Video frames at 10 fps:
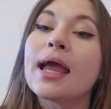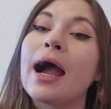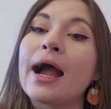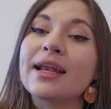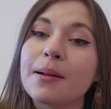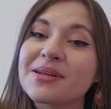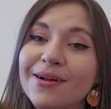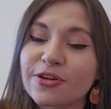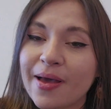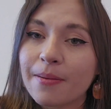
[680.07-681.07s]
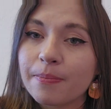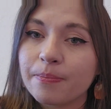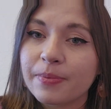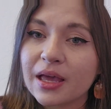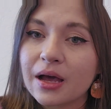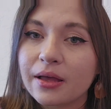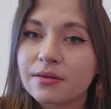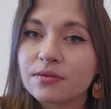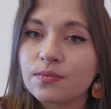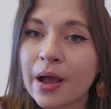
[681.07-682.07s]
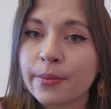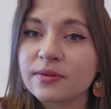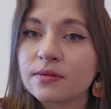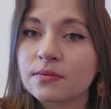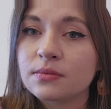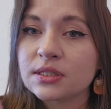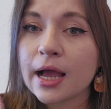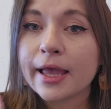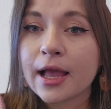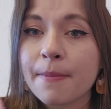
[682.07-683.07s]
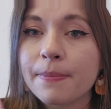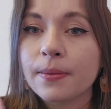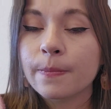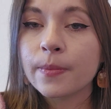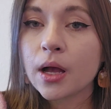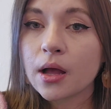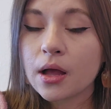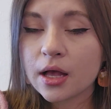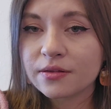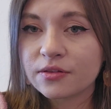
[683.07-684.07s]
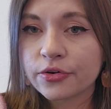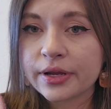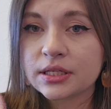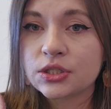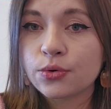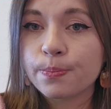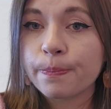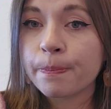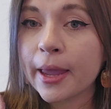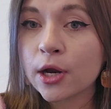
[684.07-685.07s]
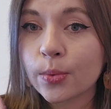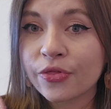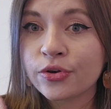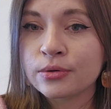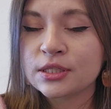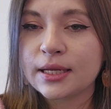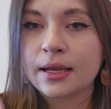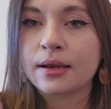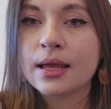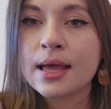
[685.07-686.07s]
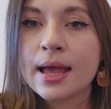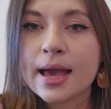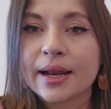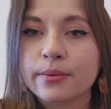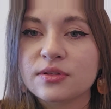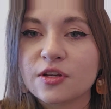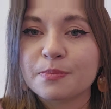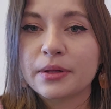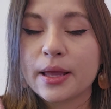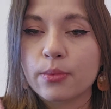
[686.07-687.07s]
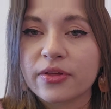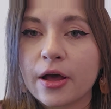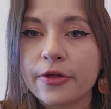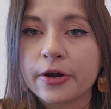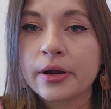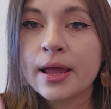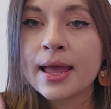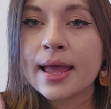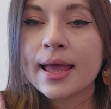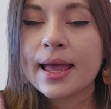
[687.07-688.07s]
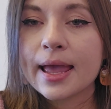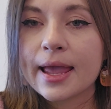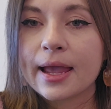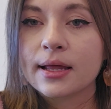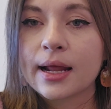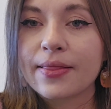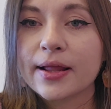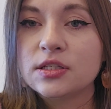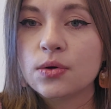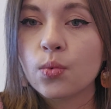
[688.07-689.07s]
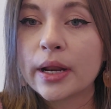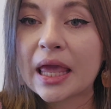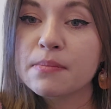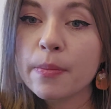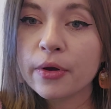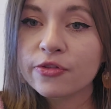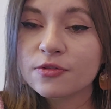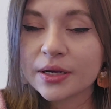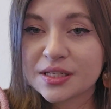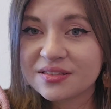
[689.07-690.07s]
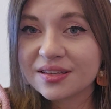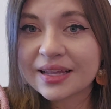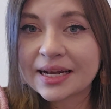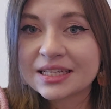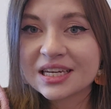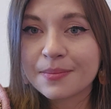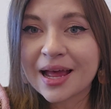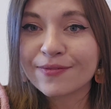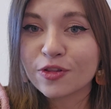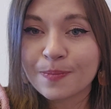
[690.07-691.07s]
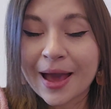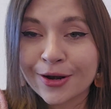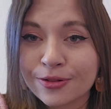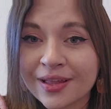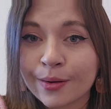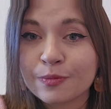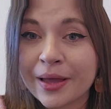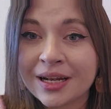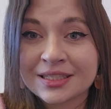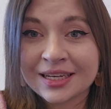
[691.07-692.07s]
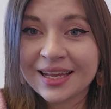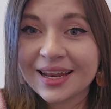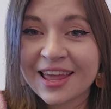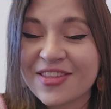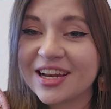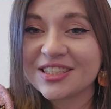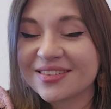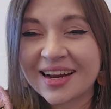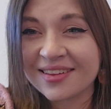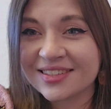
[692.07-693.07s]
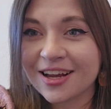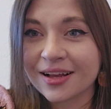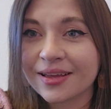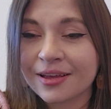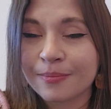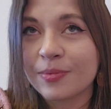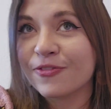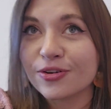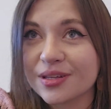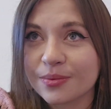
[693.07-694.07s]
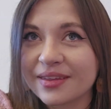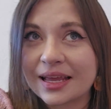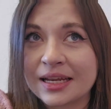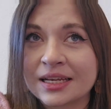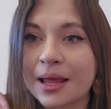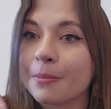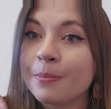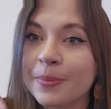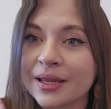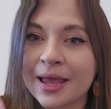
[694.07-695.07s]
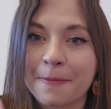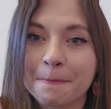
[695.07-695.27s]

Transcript: I named it after that because I was dyeing up a Surrey to pair with the Newtoden, and I was just playing with color, and I liked what I came up with, so I just decided to name it after the pattern that I was planning to knit, and then it just kind of stuck. At first it was like a nickname, but yeah.